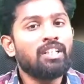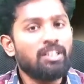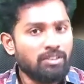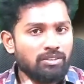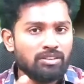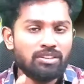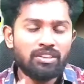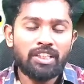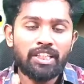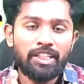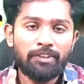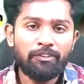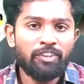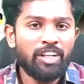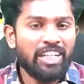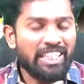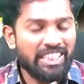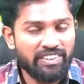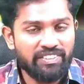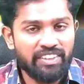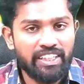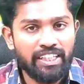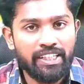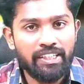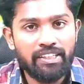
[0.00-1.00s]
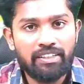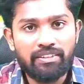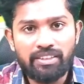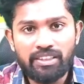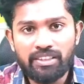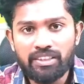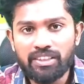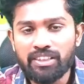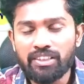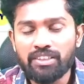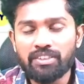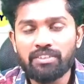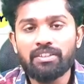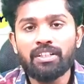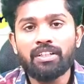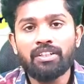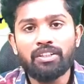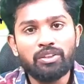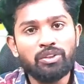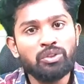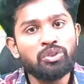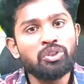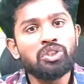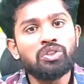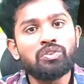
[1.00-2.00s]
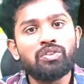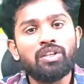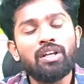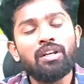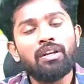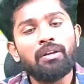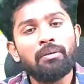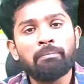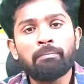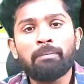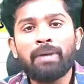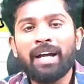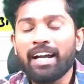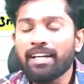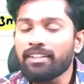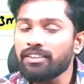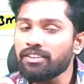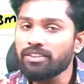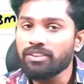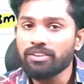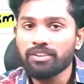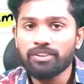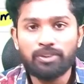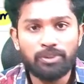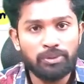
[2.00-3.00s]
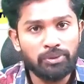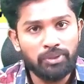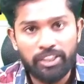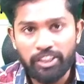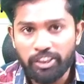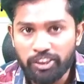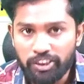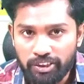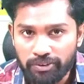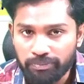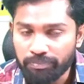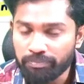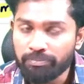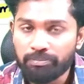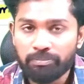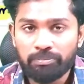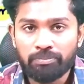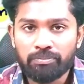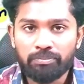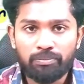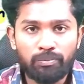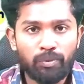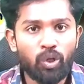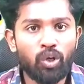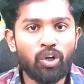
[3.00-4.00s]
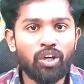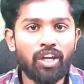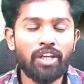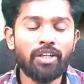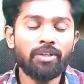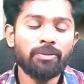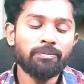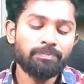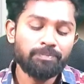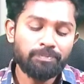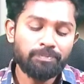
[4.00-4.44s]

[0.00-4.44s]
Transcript: So 120 hours is our usual batch duration. Okay,